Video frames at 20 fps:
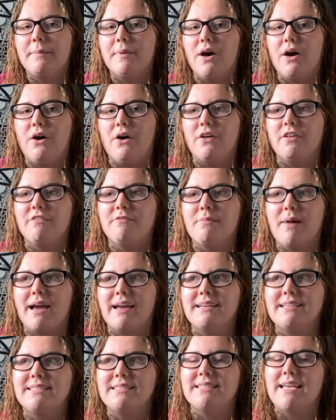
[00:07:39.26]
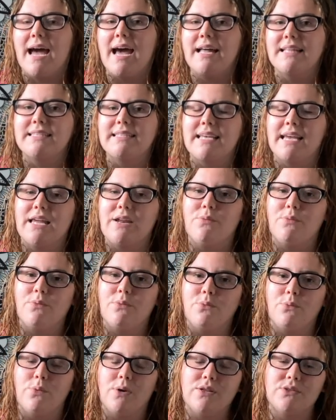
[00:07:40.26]
all of my stats and
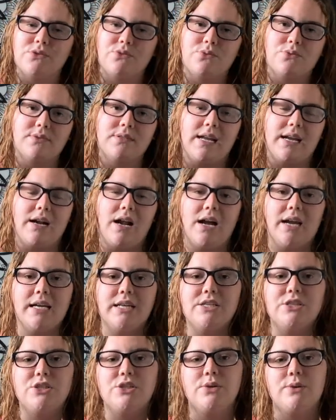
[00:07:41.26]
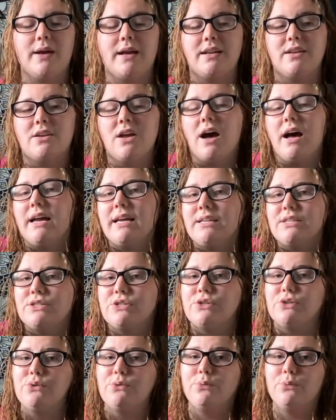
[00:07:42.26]
what schools I got into and not
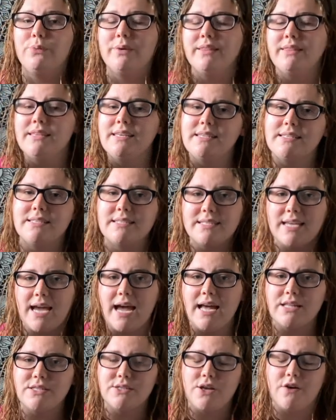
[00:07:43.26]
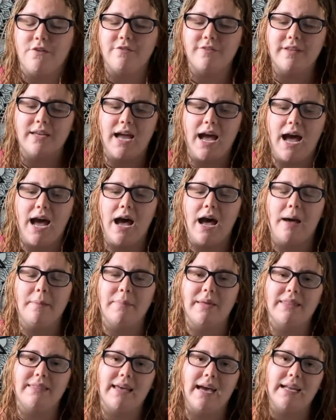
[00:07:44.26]
into with these stats, hopefully
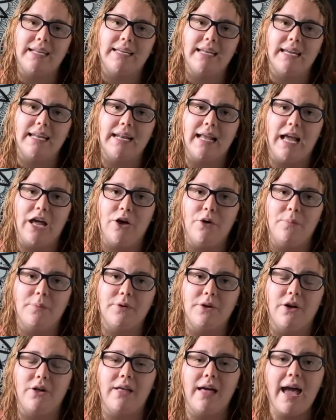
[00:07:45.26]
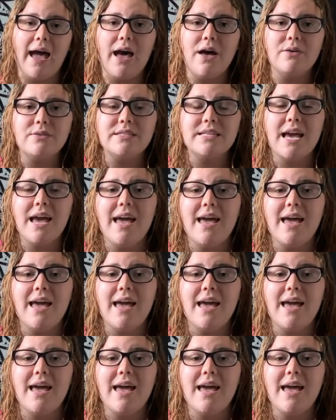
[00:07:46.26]
that can help y'all out.